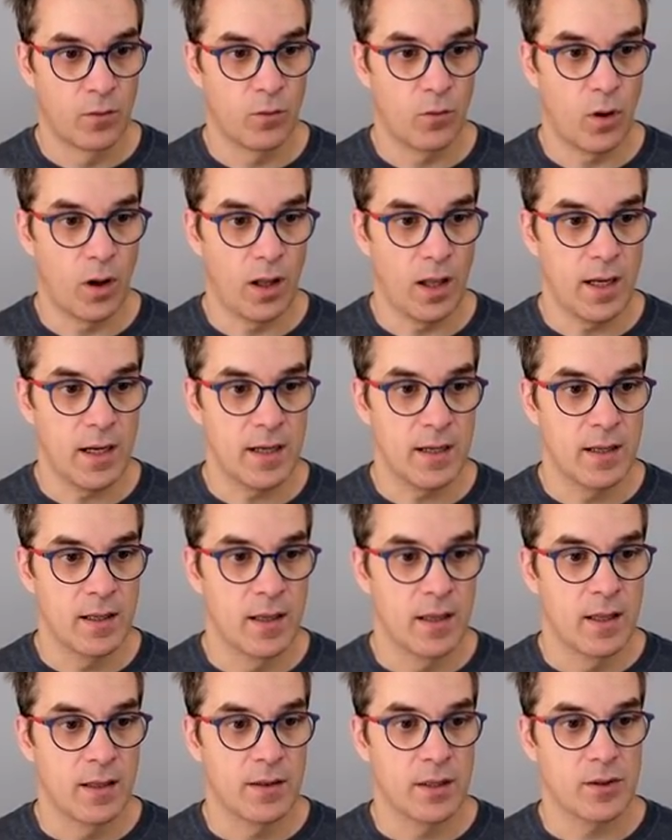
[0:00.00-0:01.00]
Voila.
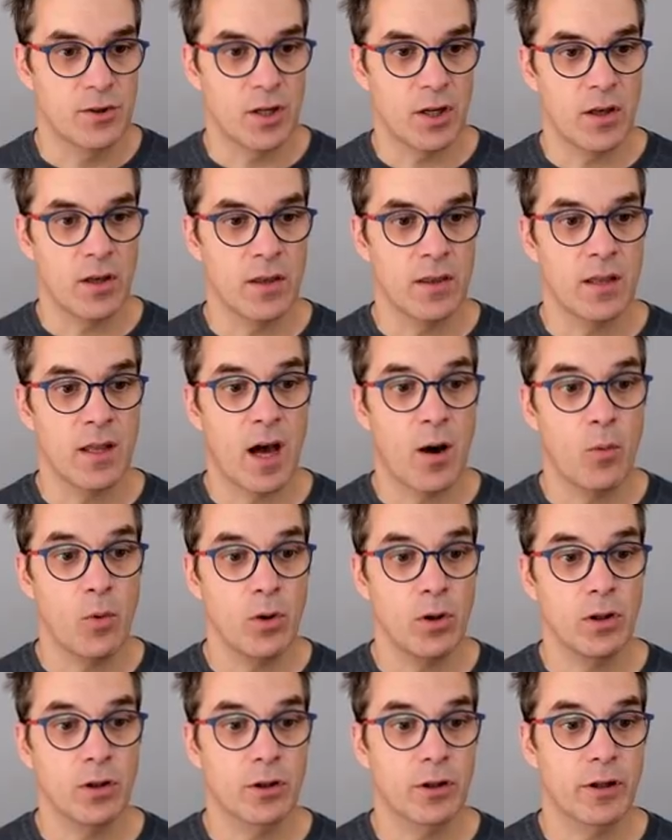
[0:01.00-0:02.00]
The second, I
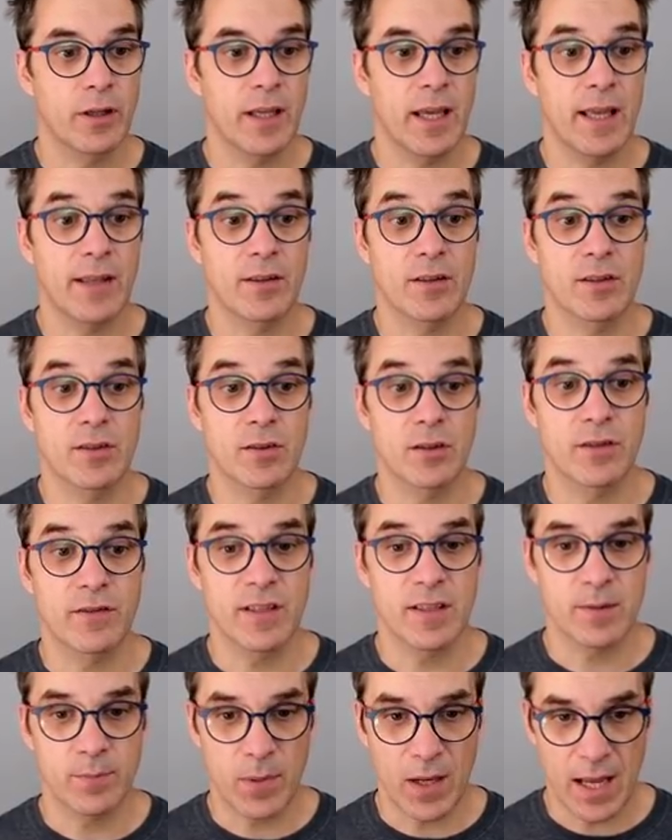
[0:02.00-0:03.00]
will create a
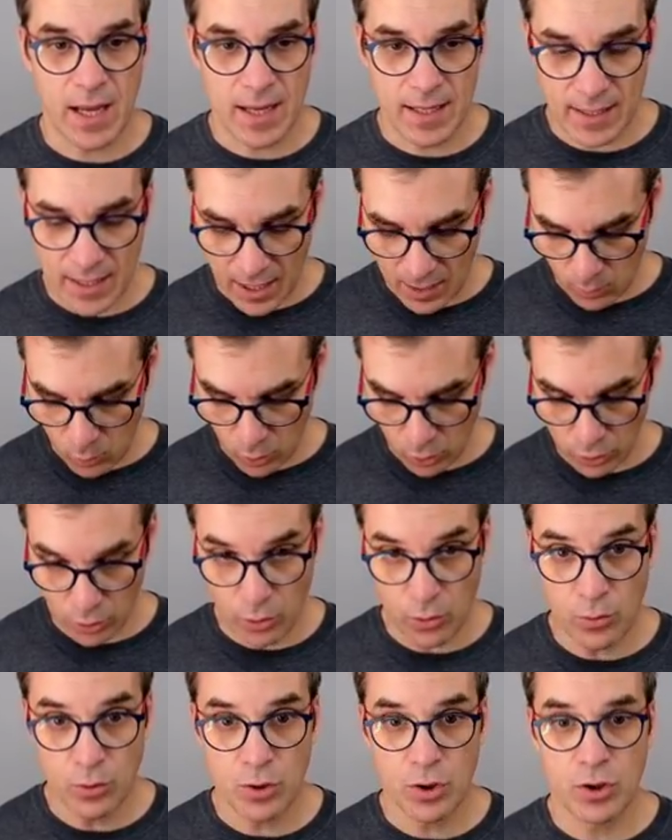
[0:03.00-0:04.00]
service plan. I will
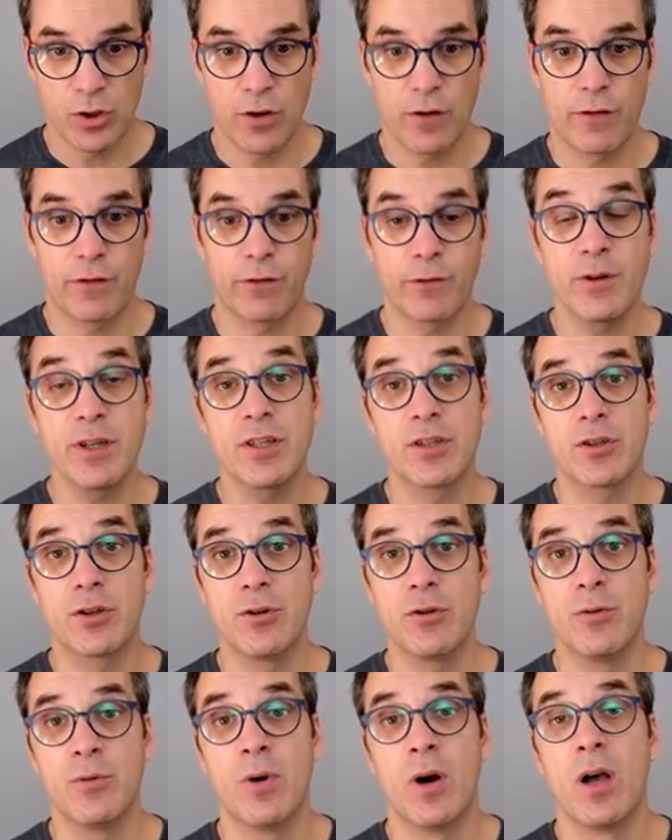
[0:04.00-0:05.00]
use the free
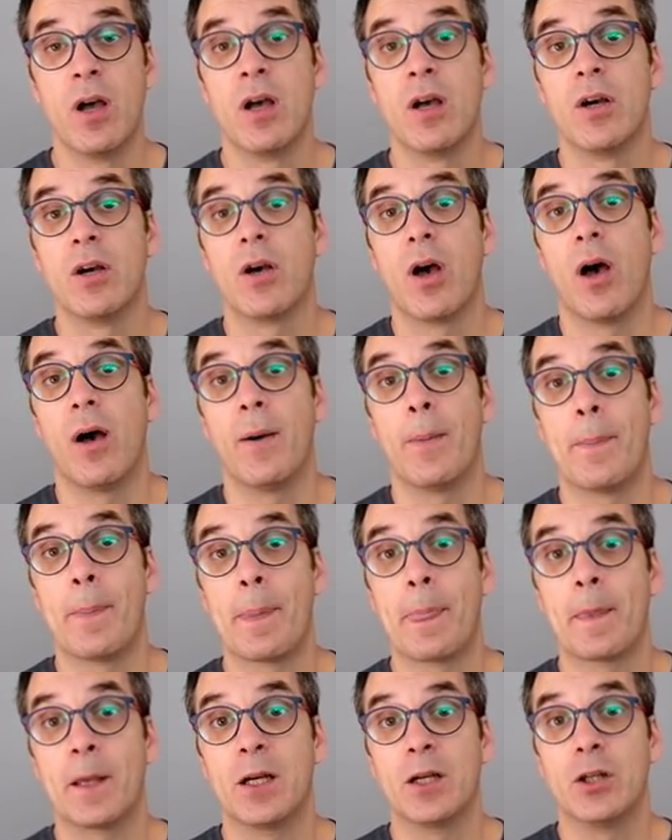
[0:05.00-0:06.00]
SKU.
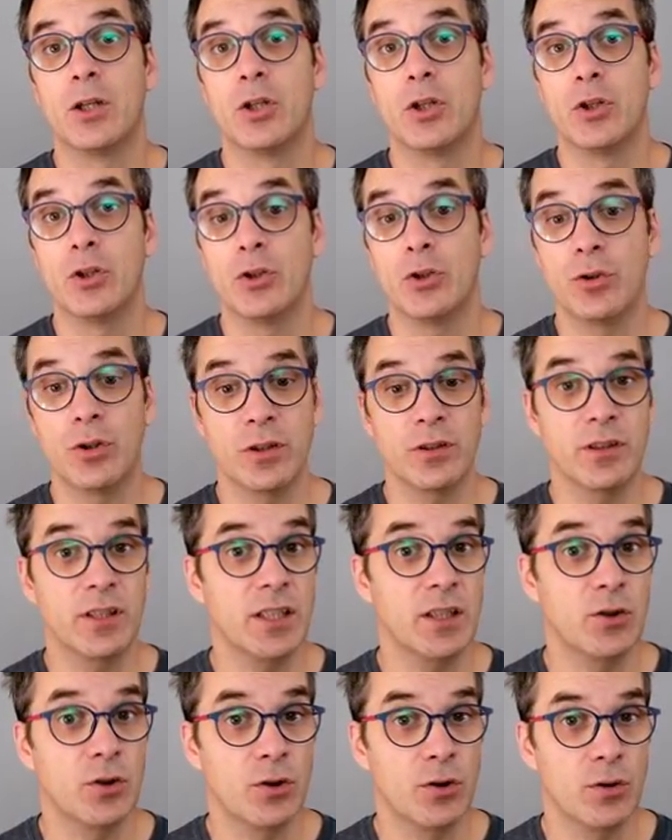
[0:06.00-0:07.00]
You don't
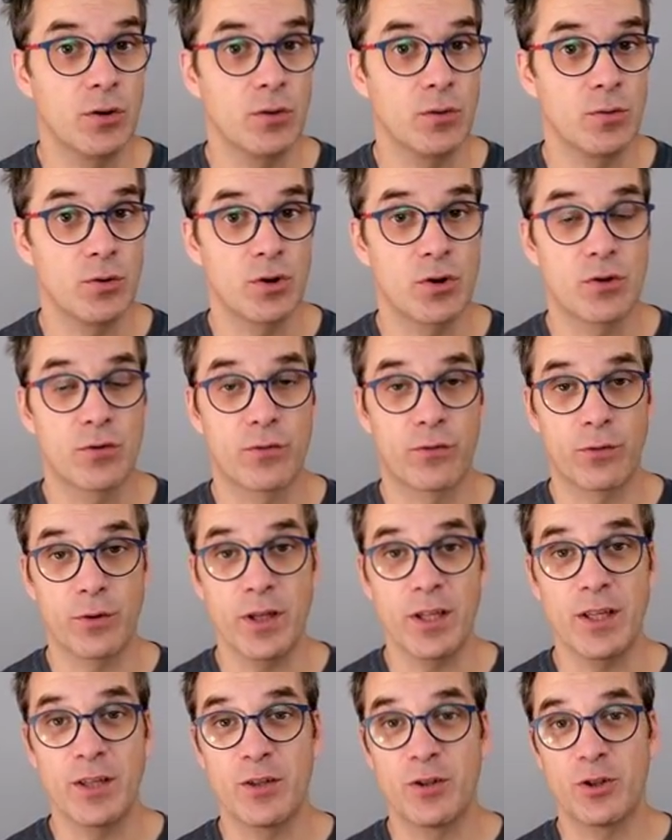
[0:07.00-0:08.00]
need to use
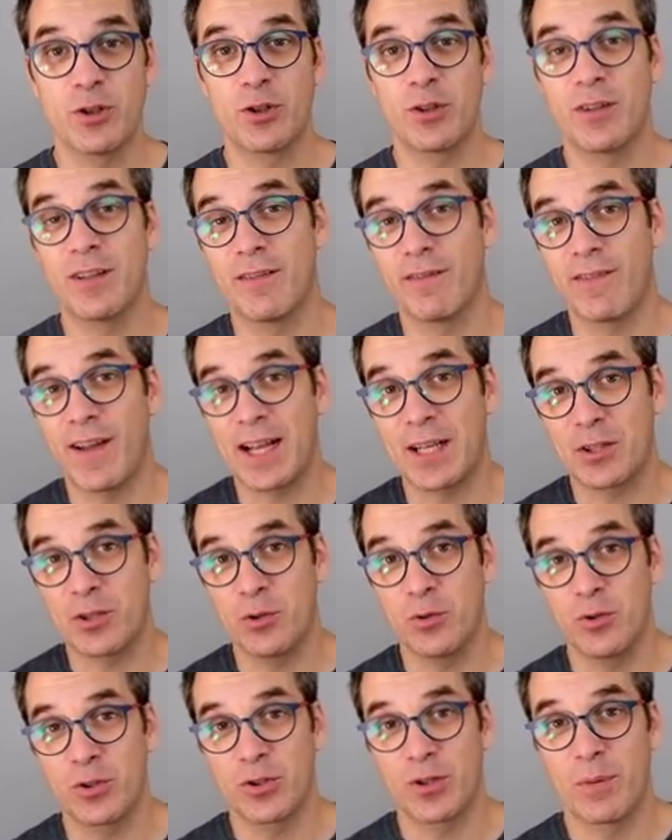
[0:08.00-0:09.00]
free. You should in fact
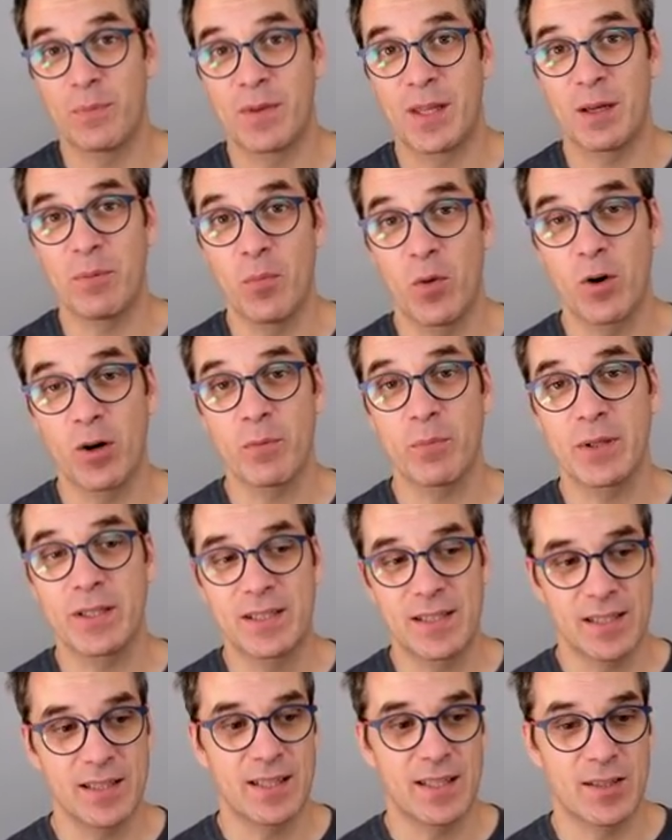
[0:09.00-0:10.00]
use something more, but
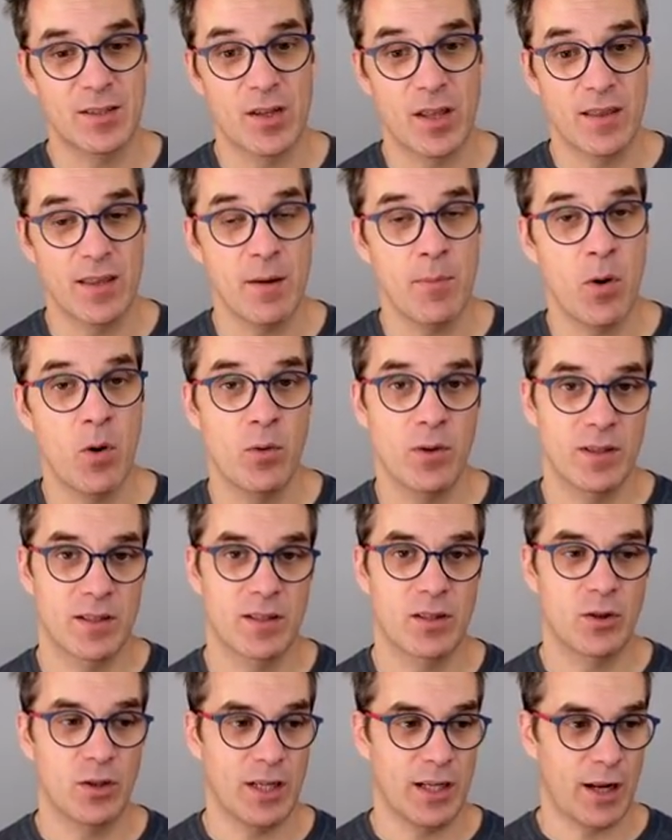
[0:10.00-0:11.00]
since it's a demo, it's
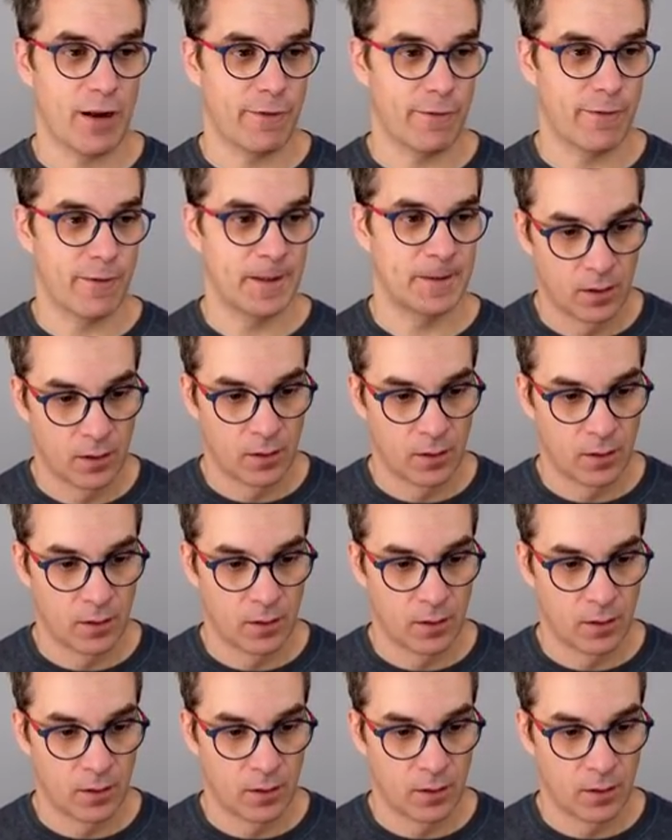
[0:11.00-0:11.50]
good enough.